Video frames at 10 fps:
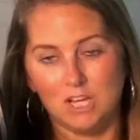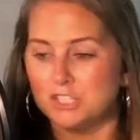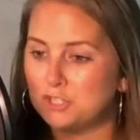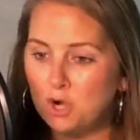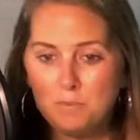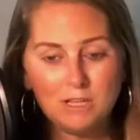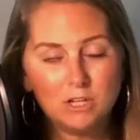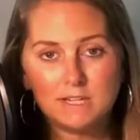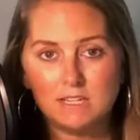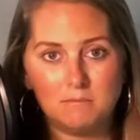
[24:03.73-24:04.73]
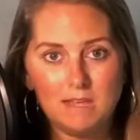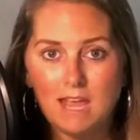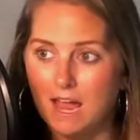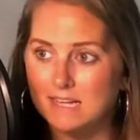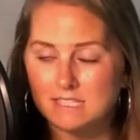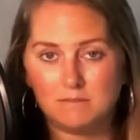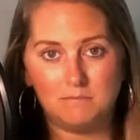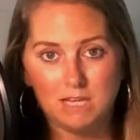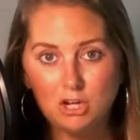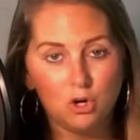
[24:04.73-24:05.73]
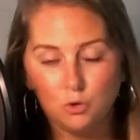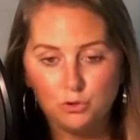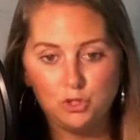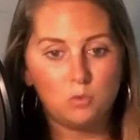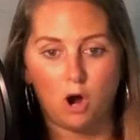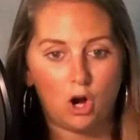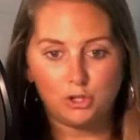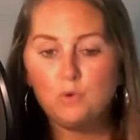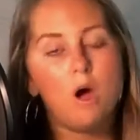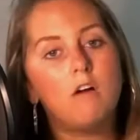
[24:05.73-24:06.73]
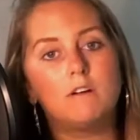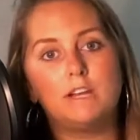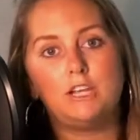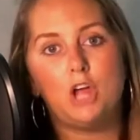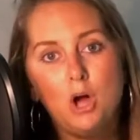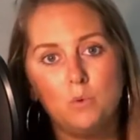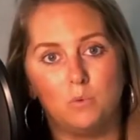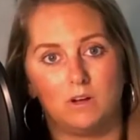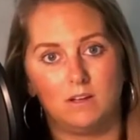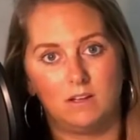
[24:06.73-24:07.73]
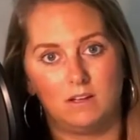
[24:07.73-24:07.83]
So don't be looking to me, asking me who you are. You already know.